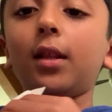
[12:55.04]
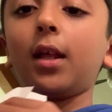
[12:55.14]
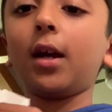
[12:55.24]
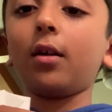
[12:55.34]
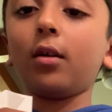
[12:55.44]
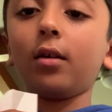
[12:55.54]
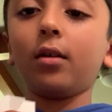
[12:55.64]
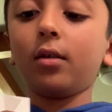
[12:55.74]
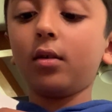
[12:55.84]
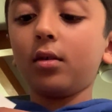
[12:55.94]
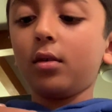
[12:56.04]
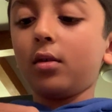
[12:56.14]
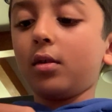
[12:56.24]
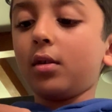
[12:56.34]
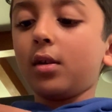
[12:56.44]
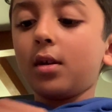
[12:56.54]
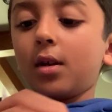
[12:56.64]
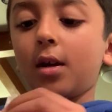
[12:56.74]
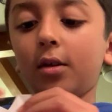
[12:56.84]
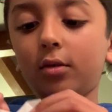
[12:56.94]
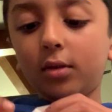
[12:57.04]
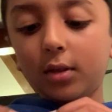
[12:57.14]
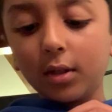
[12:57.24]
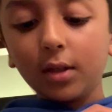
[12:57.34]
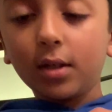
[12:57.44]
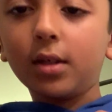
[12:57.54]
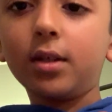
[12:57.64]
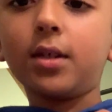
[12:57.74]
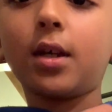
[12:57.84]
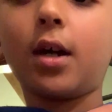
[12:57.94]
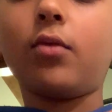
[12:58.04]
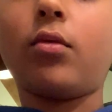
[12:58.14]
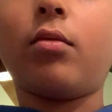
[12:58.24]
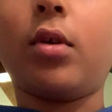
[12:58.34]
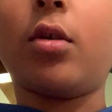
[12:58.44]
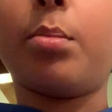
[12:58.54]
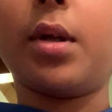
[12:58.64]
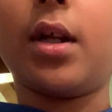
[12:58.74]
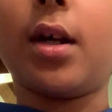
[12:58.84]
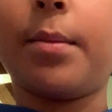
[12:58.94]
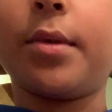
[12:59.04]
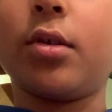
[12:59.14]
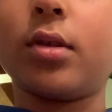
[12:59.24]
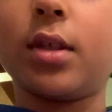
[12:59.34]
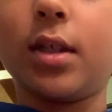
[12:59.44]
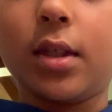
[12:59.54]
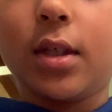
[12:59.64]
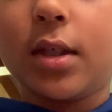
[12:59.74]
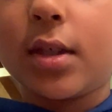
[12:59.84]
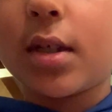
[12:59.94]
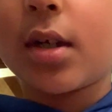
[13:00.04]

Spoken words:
layer, and you'll see inside when we open it up, you'll see these